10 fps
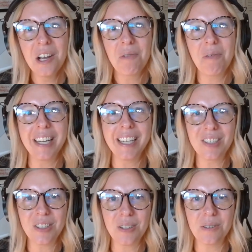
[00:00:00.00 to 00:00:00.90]
we need
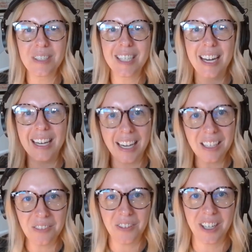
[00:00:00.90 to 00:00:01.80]
to take
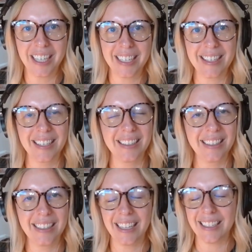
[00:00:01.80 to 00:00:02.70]
care of our kids
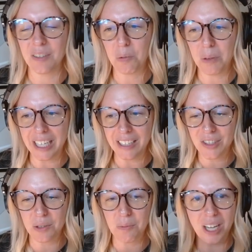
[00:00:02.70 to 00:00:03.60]
and we need
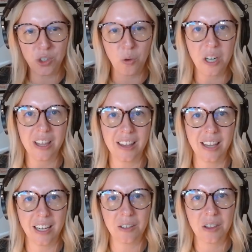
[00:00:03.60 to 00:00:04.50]
to make sure that
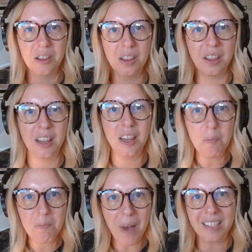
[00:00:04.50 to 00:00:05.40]
they are the
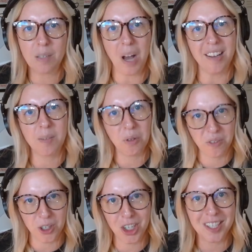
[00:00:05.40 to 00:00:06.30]
best possible
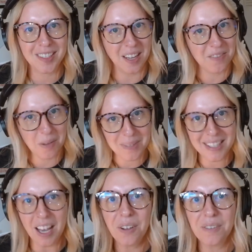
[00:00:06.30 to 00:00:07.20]
versions of
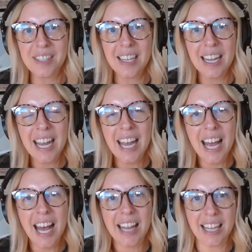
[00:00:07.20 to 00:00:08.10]
themselves
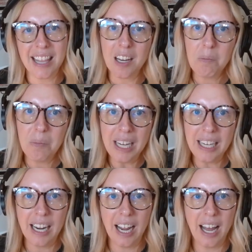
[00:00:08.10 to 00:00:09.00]
that they could
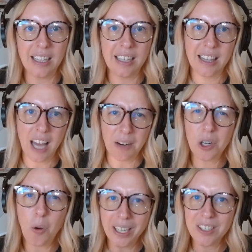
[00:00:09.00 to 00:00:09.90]
be. And that
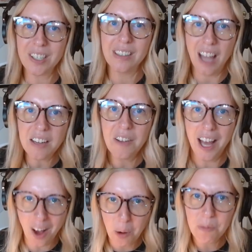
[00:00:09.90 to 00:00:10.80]
requires a lot of
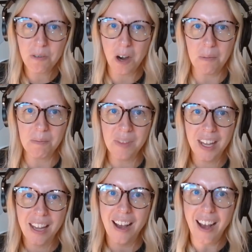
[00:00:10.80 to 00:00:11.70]
help from
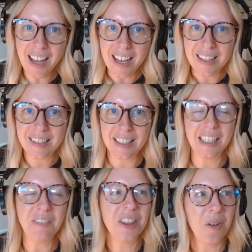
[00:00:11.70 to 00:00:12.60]
us. And
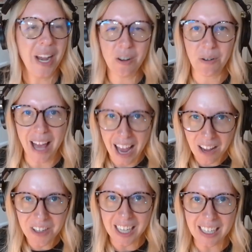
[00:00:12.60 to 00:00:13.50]
even though I don't
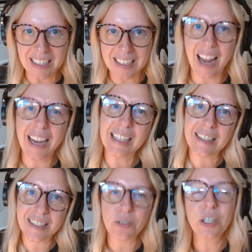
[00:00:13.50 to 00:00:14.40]
have kids, I can
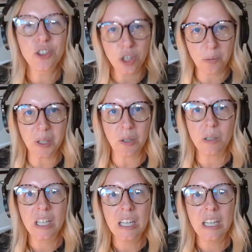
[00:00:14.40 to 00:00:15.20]
still contribute